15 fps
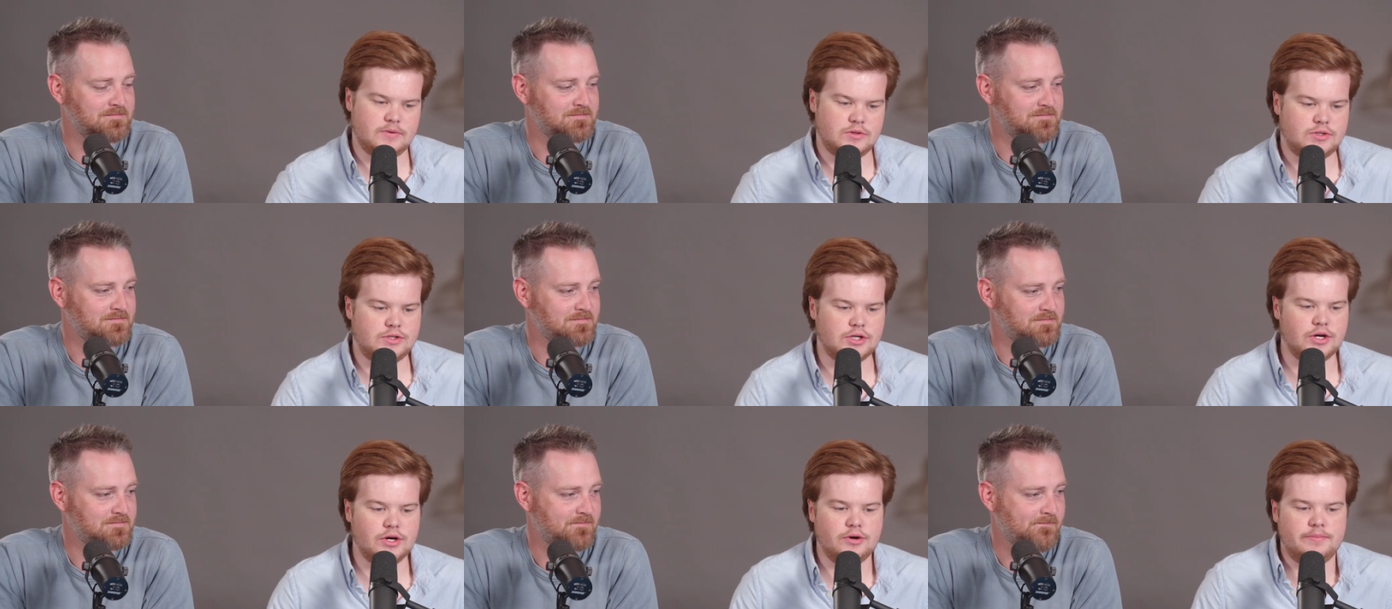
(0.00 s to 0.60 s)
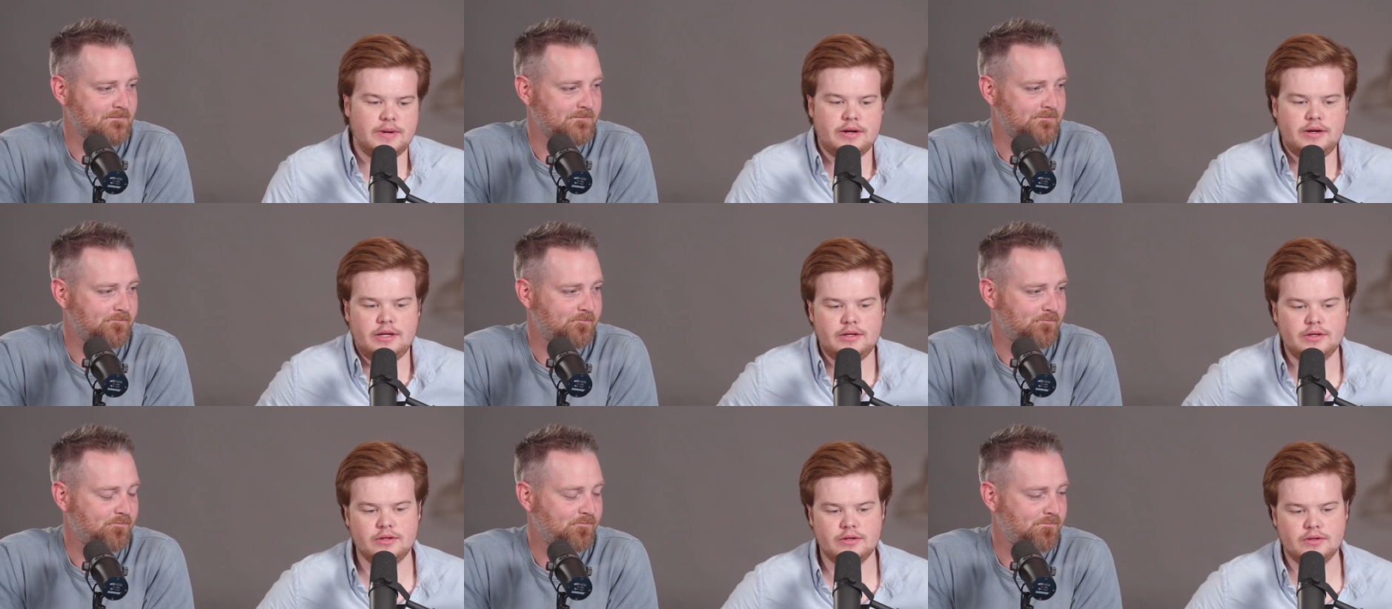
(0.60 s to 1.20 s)
Speaker 1: So Berry
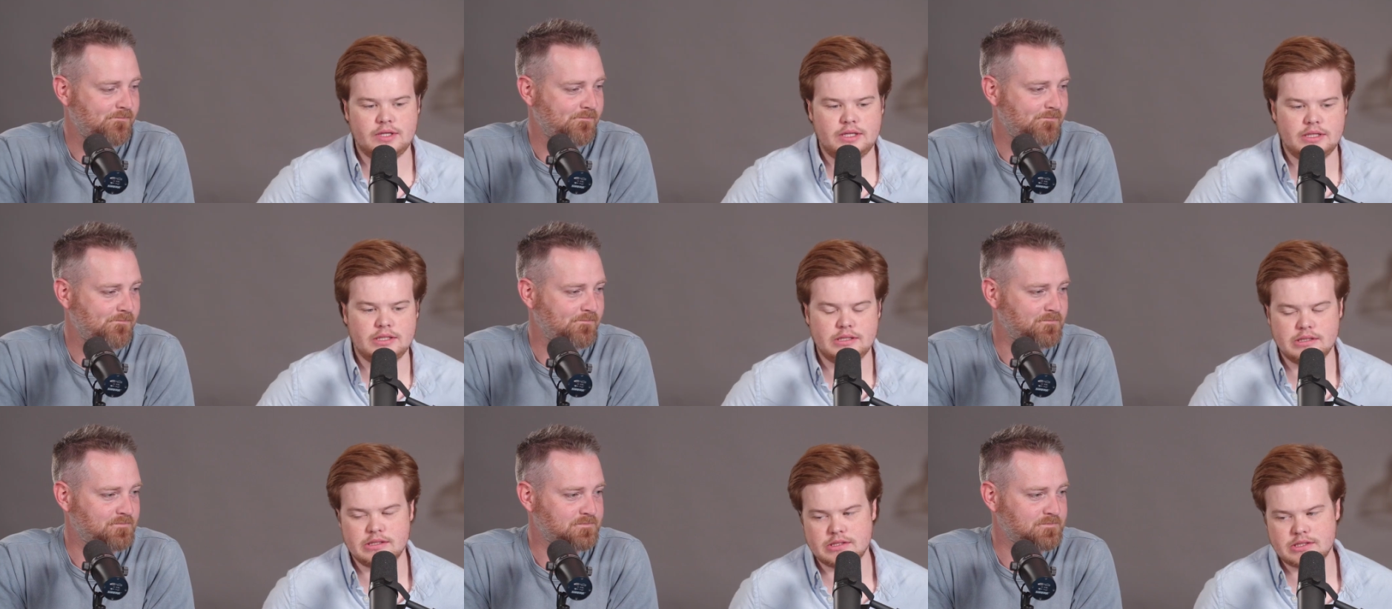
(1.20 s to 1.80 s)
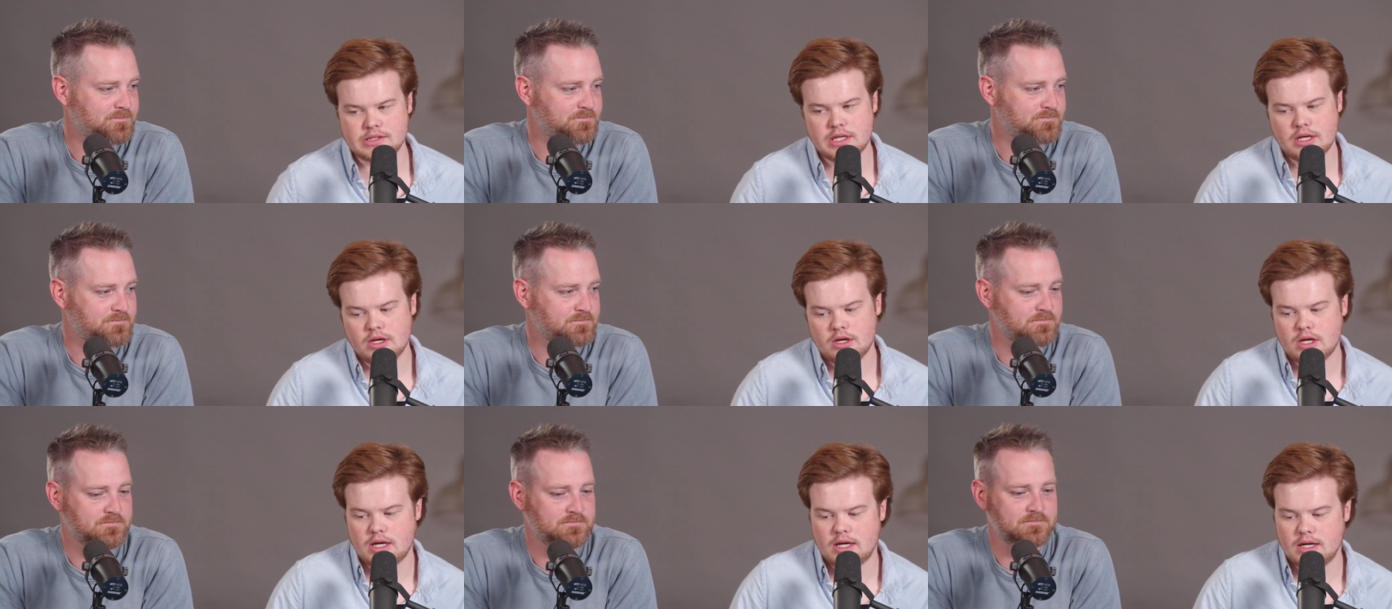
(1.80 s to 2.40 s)
Hill is
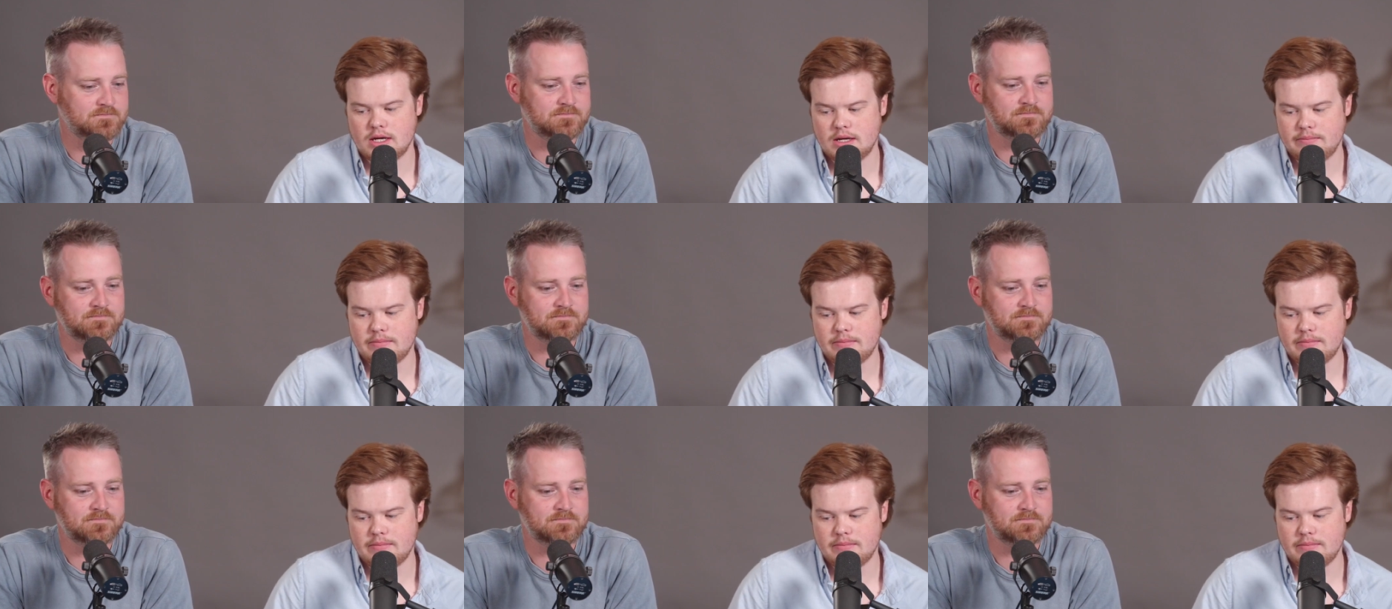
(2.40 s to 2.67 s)
uh,